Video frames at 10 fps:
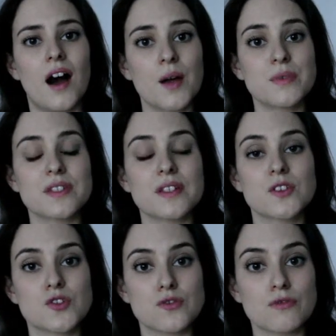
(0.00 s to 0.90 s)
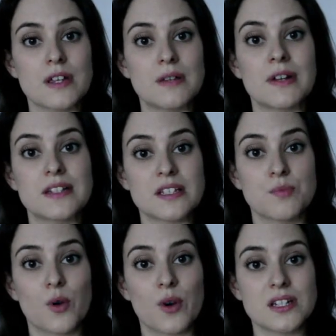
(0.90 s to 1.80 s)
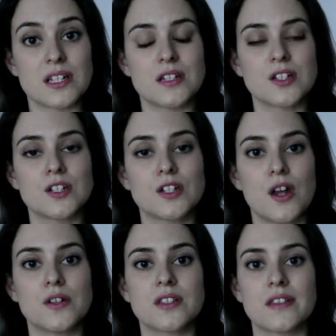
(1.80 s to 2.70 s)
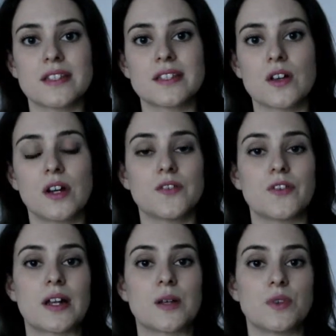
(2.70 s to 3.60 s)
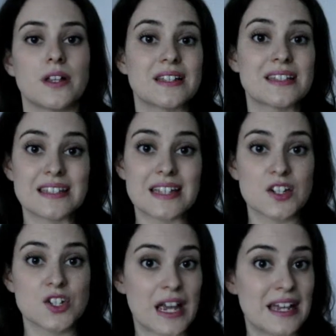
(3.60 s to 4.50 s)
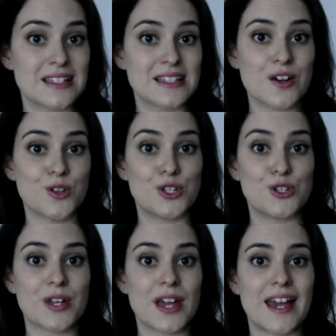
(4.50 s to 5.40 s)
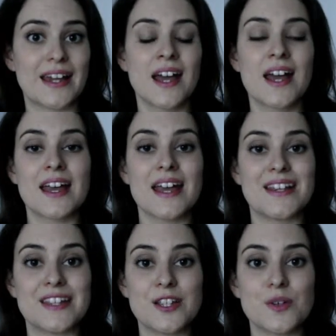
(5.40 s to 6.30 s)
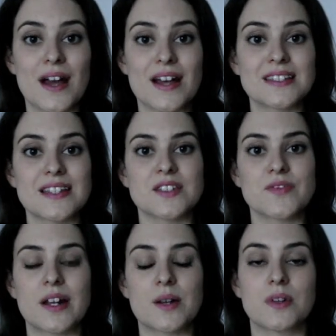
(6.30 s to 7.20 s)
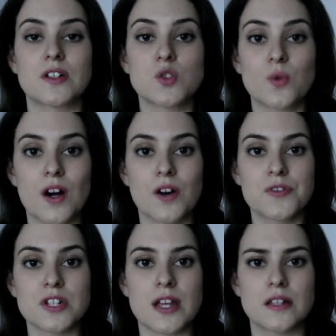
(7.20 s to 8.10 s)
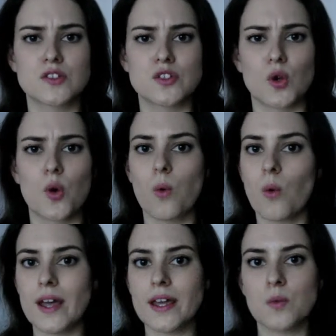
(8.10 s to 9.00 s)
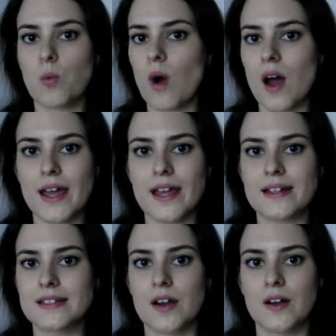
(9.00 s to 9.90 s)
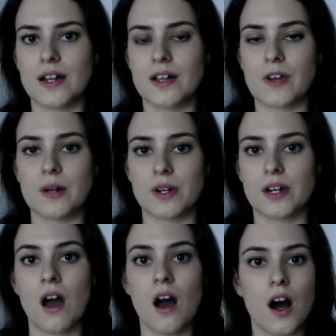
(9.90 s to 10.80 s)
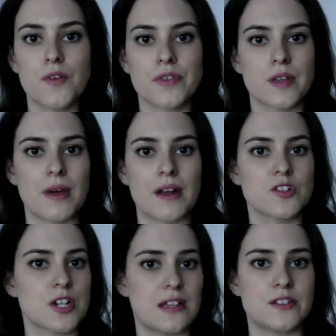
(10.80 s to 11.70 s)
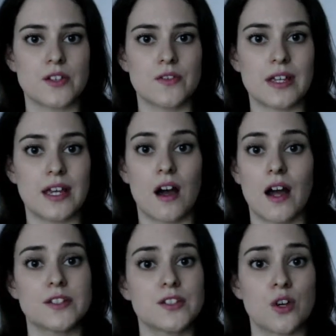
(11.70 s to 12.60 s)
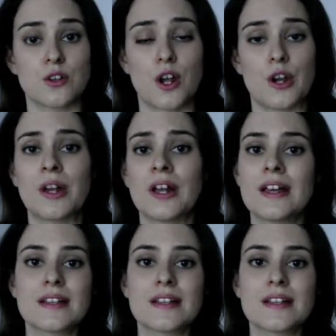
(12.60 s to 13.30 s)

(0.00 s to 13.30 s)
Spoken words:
I was extremely disappointed to note that this is only available in 6 shades here in the UK. In the US, it's available in 12 shades. So quite why it's only available in half the amount of shades over here, I don't know.